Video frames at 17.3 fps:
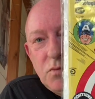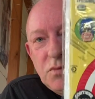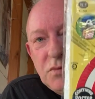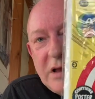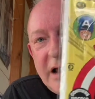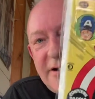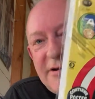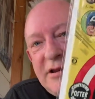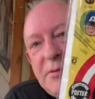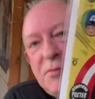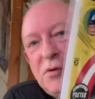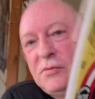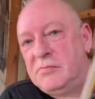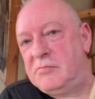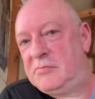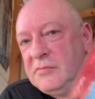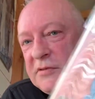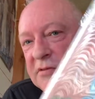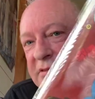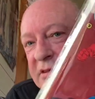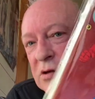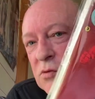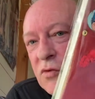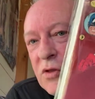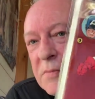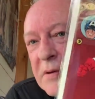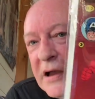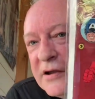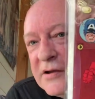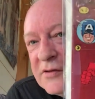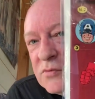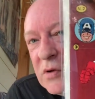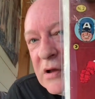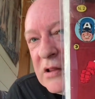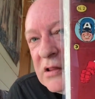actually number 2 on the back as
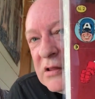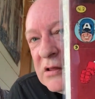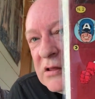well.